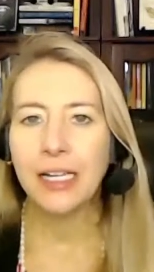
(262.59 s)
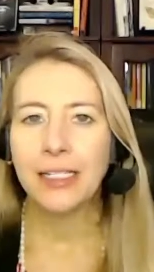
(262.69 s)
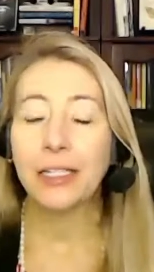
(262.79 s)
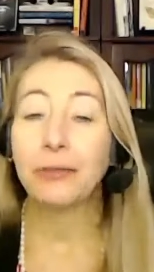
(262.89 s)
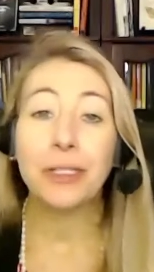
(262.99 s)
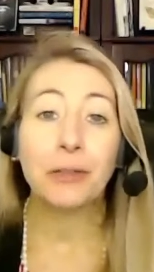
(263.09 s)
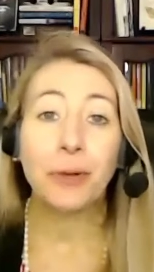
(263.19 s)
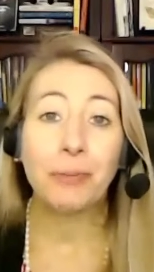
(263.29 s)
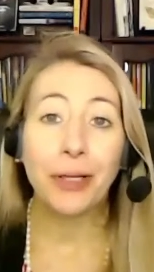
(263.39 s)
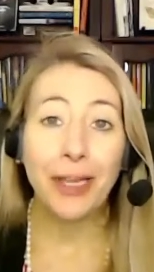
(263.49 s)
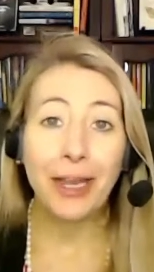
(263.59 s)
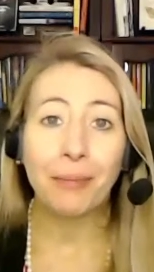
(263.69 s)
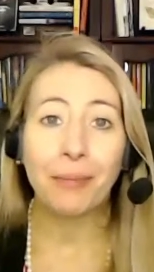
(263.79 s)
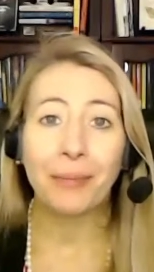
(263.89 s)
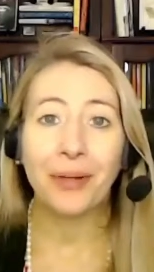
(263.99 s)
See, the reason we
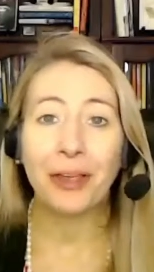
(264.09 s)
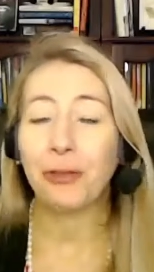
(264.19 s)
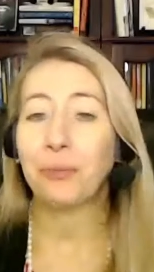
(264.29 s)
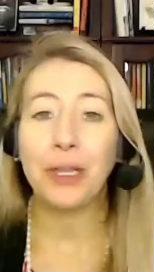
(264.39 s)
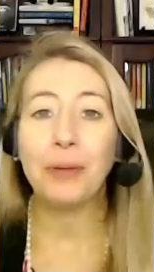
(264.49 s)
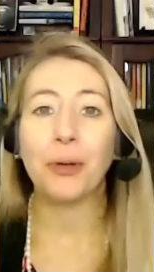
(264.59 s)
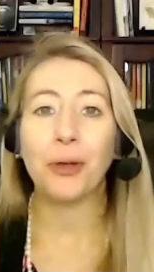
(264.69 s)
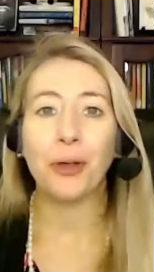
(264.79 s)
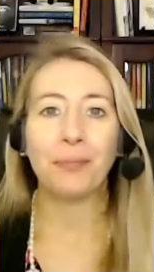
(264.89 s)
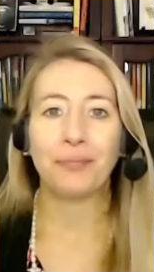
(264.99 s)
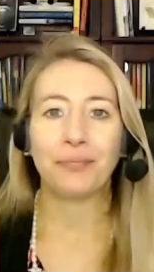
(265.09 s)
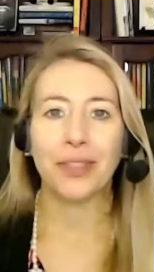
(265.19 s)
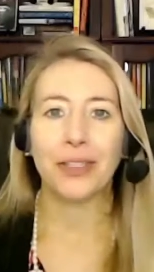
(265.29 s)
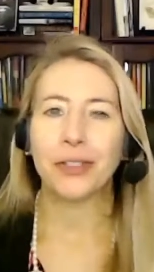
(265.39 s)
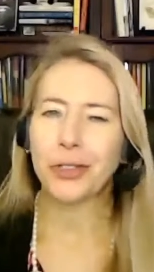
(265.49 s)
blame other people
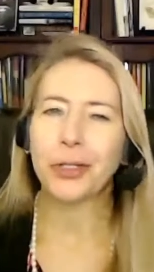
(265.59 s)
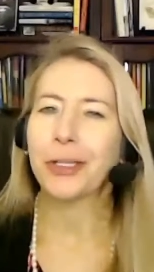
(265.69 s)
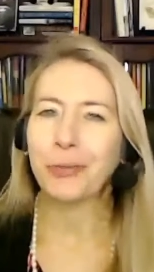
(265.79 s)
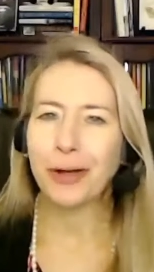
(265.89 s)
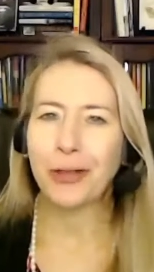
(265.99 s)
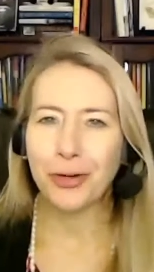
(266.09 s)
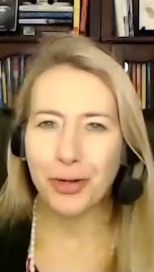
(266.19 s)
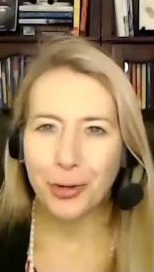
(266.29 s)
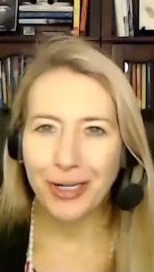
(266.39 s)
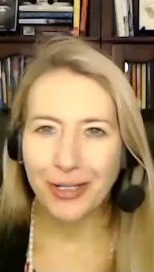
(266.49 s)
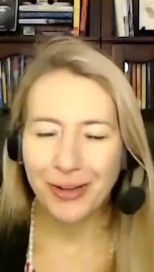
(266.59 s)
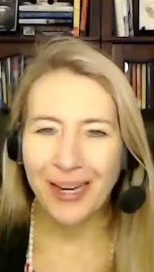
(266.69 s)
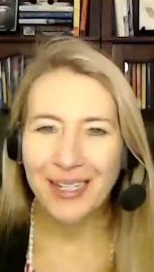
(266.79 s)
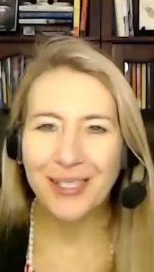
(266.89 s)
is there's only one other choice, right?